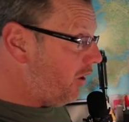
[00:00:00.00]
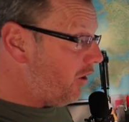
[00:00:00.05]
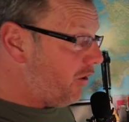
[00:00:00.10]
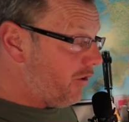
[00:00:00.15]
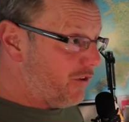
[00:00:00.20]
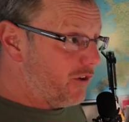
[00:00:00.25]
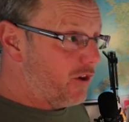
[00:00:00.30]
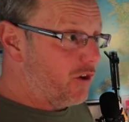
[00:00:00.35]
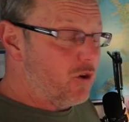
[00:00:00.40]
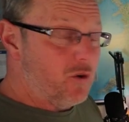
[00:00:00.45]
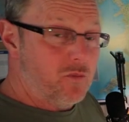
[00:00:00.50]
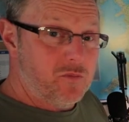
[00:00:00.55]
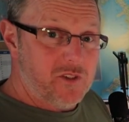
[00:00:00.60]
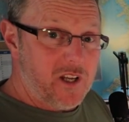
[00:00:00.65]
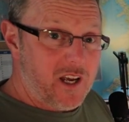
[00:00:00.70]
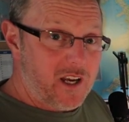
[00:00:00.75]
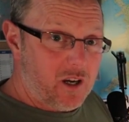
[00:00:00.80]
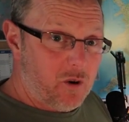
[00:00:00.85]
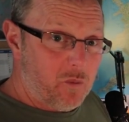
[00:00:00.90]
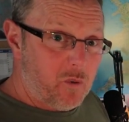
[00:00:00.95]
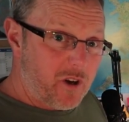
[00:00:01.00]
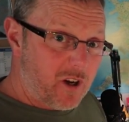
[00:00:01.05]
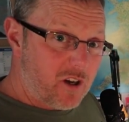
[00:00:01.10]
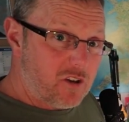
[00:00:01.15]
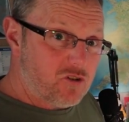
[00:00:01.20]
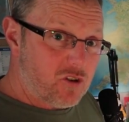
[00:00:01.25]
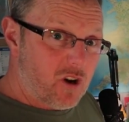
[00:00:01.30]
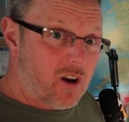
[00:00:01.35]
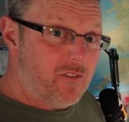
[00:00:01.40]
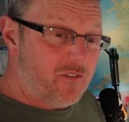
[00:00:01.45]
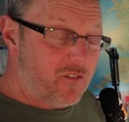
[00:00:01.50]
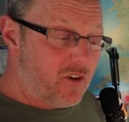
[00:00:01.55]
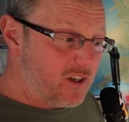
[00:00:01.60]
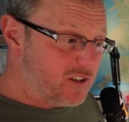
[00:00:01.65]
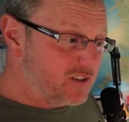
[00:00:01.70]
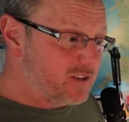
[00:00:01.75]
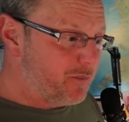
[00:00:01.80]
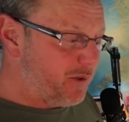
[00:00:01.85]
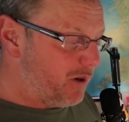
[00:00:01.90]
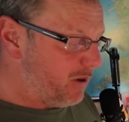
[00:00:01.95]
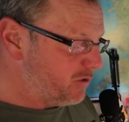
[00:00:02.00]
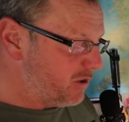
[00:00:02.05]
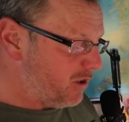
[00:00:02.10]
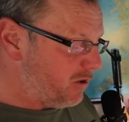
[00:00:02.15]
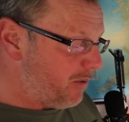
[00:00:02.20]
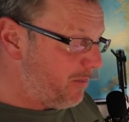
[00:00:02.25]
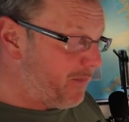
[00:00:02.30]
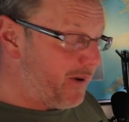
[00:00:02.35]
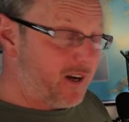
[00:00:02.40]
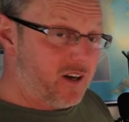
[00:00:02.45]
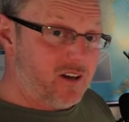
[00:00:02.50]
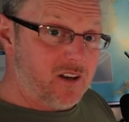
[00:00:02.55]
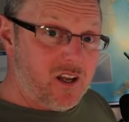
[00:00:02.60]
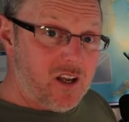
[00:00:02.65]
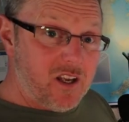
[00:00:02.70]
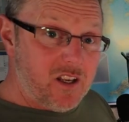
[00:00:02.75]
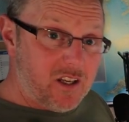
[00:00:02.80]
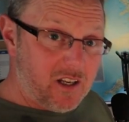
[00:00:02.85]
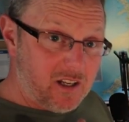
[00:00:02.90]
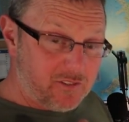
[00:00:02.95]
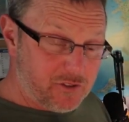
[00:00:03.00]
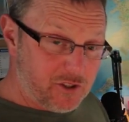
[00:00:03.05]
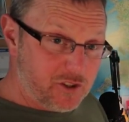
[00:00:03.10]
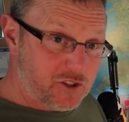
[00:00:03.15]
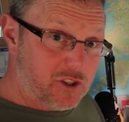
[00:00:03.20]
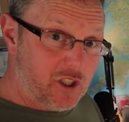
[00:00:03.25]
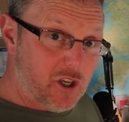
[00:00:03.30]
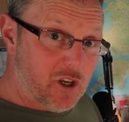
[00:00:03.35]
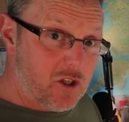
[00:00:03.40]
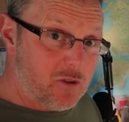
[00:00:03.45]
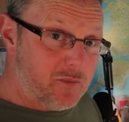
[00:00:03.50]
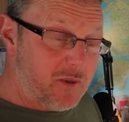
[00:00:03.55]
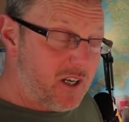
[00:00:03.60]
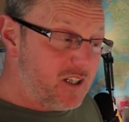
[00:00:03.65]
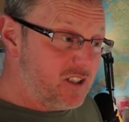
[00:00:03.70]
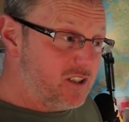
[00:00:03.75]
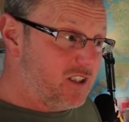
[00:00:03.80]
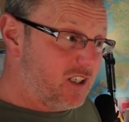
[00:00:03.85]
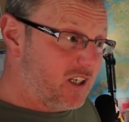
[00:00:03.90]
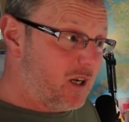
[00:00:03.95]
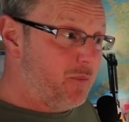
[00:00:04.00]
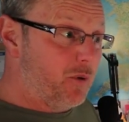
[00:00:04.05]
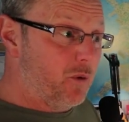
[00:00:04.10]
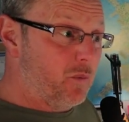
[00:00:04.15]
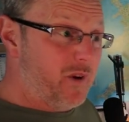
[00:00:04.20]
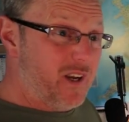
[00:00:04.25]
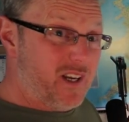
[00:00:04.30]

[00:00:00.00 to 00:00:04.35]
on the Loupedeck. I wanted to try and find something that was a little bit better. You have to excuse me, this is a couple of